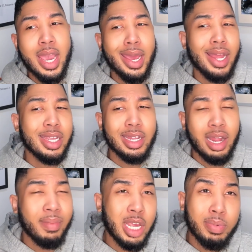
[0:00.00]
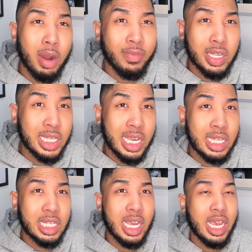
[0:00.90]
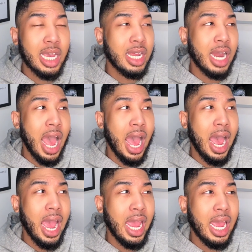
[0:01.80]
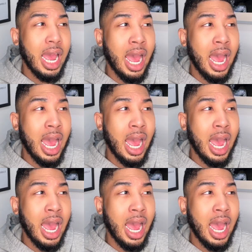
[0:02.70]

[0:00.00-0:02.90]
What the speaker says: And I think that makes perfect sense. And I